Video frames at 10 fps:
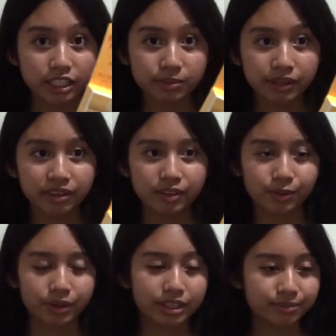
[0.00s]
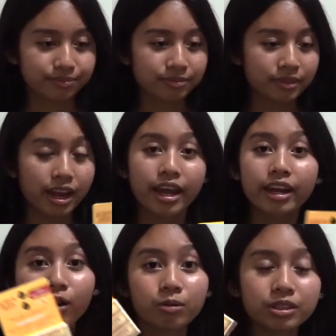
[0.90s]
It's my favorite one. And
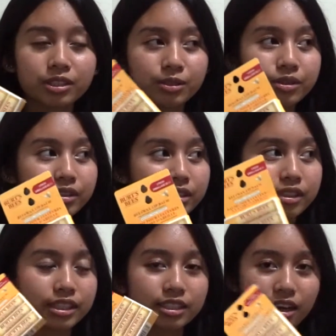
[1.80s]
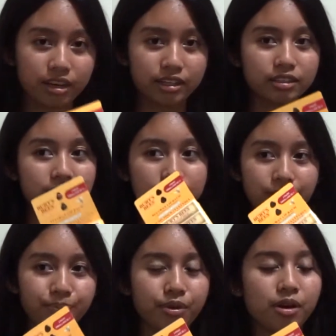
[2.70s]
I always use this kind of
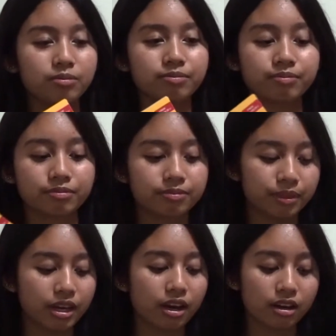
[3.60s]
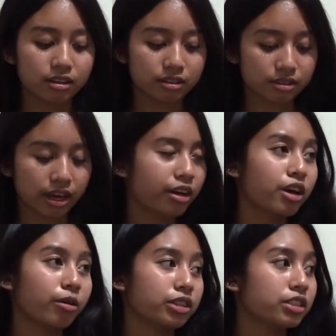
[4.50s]
lip balm because, I don't
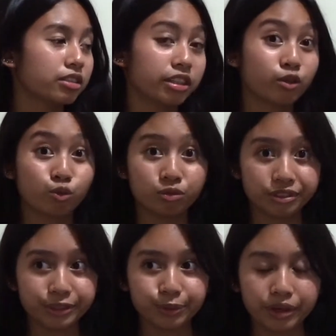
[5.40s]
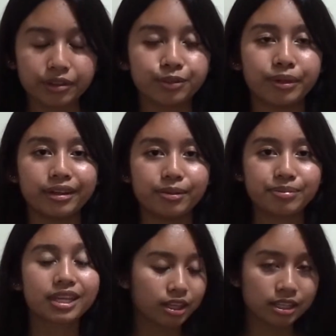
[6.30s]
know, it just did really well to my
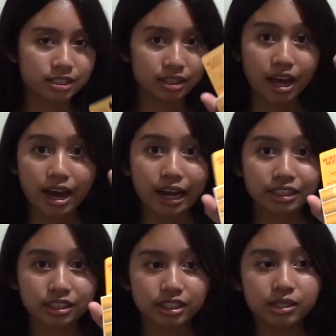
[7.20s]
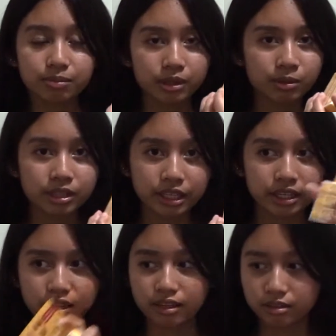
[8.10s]
lips. Thing is that I just keep losing
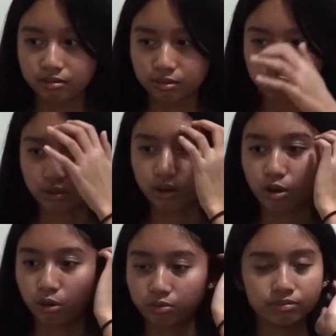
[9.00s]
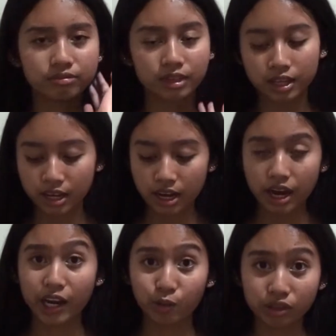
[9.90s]
it, so
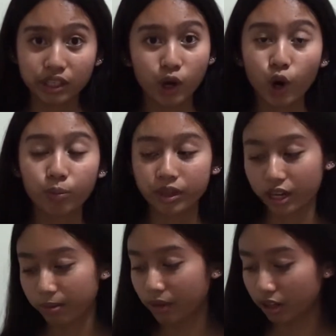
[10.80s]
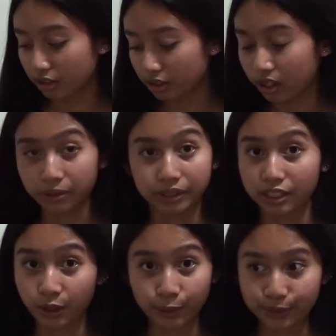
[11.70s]
I really hope that I'm not going
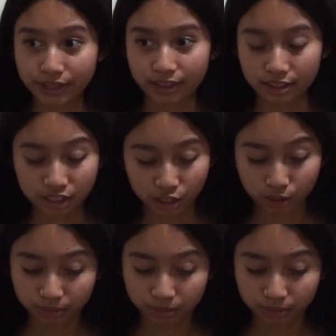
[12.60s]
to lose it this year